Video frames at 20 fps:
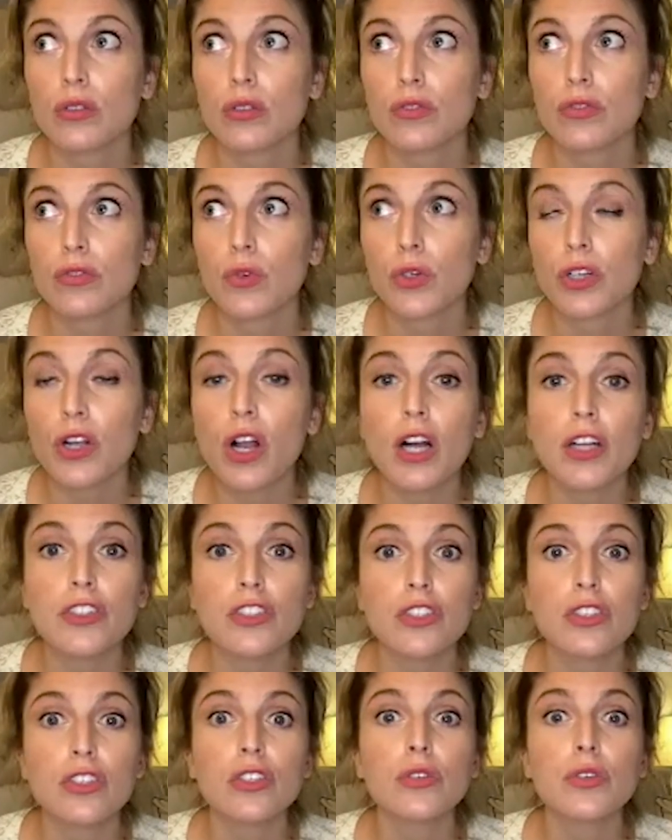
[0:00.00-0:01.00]
for
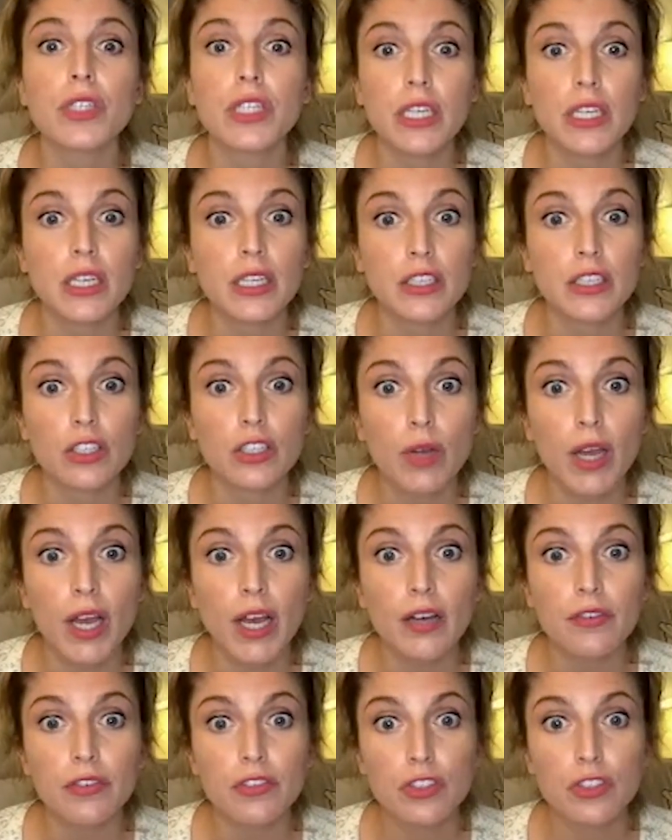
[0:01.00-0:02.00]
continuity, you
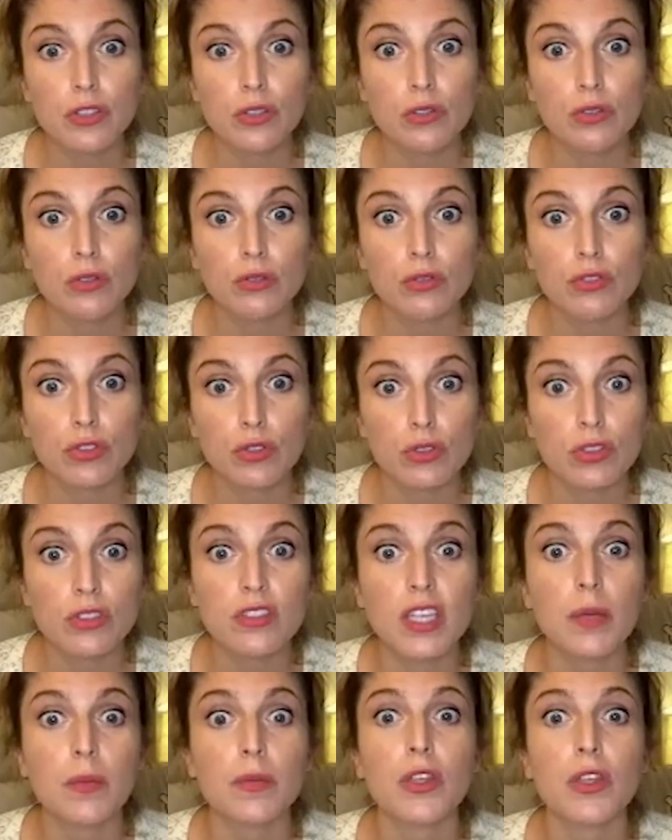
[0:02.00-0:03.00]
have to do the
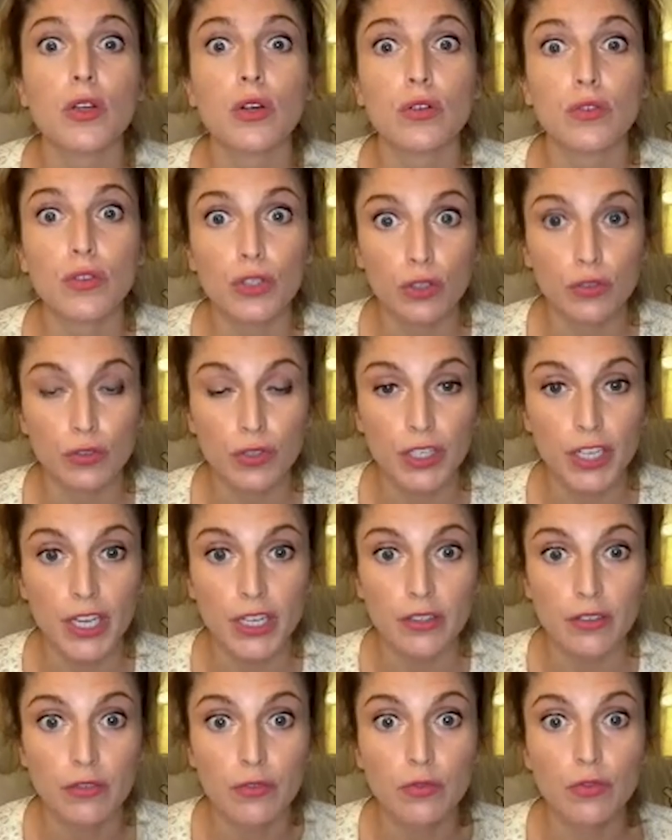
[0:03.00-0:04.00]
same thing over and over
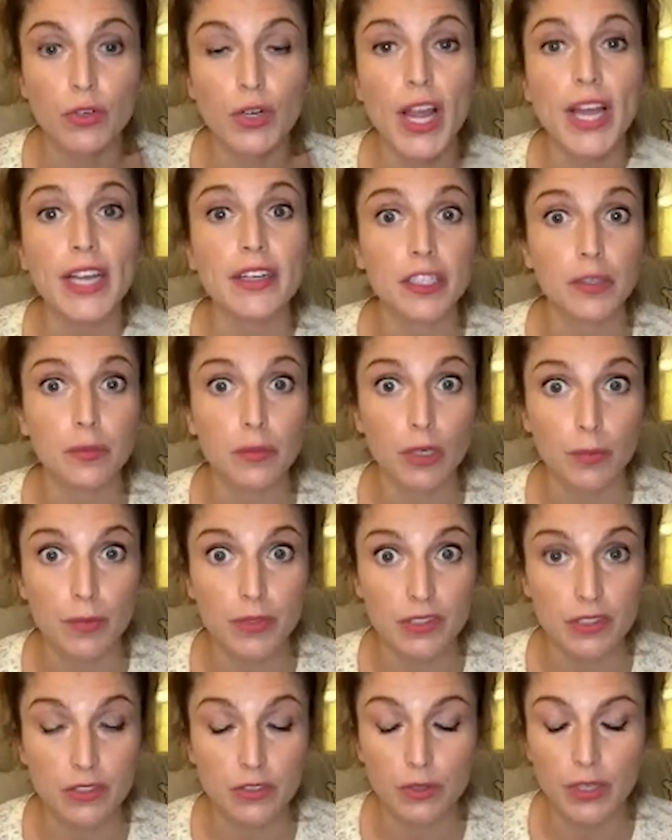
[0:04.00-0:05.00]
again for editing
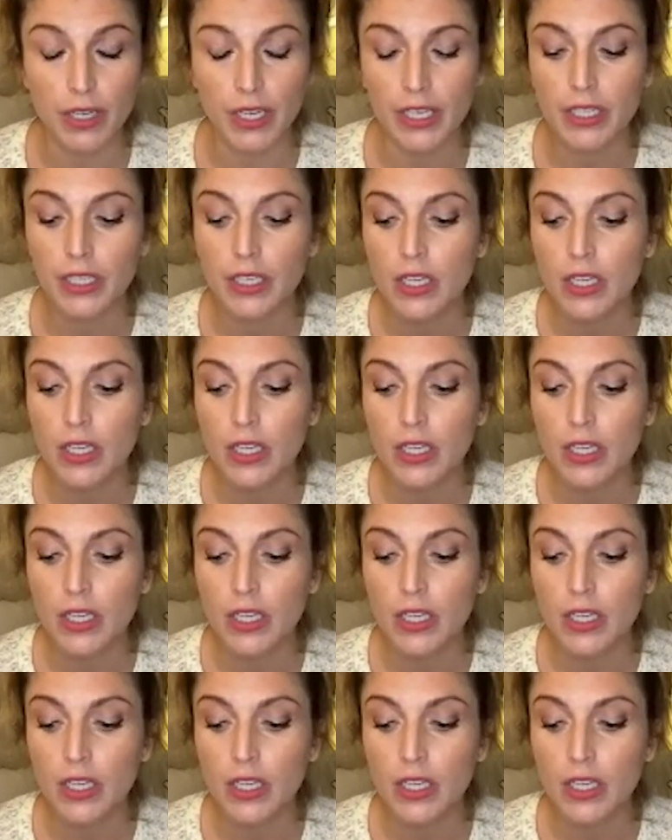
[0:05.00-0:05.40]
purposes. Okay,